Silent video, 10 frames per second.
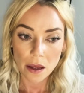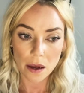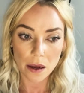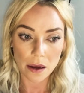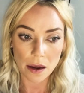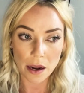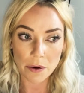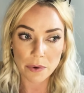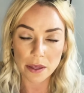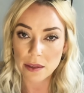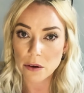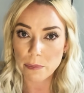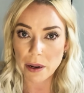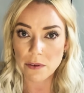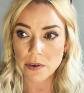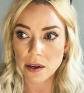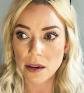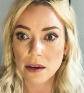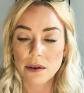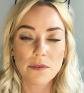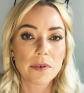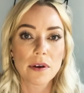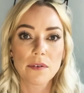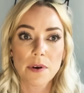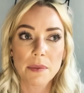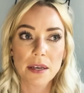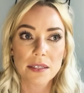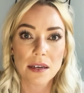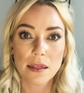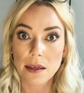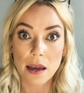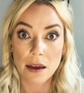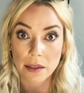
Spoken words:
I really think you'd benefit from this, and I think